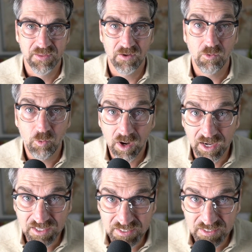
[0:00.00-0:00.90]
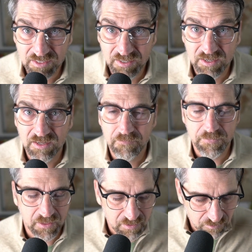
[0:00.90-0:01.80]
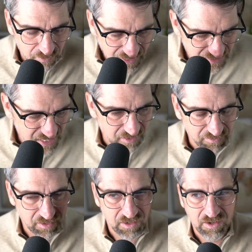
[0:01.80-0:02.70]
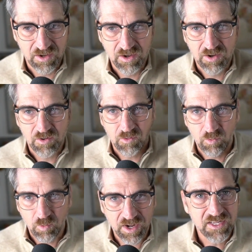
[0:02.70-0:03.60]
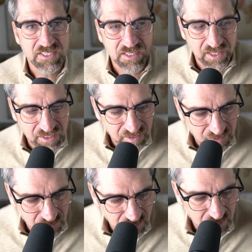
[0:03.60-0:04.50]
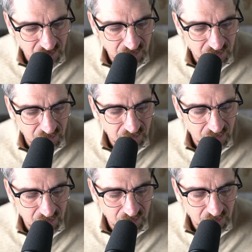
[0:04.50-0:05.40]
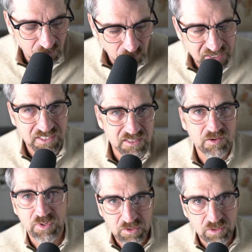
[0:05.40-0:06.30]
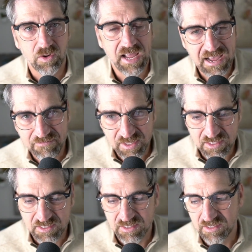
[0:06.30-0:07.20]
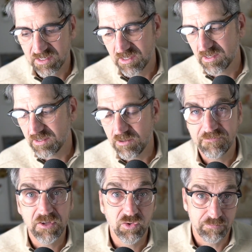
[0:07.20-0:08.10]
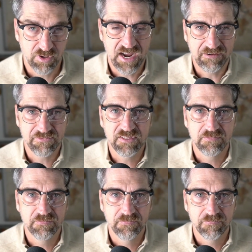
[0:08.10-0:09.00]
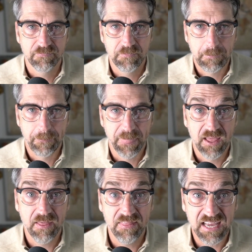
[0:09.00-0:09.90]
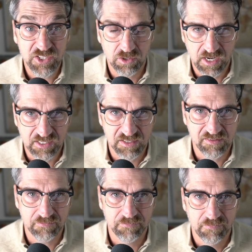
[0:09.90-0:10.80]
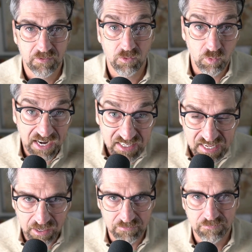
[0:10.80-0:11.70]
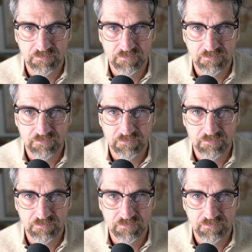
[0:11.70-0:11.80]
Write it down. What is it that when you don't have this, you feel deprived? That's your oxygen. Write it down.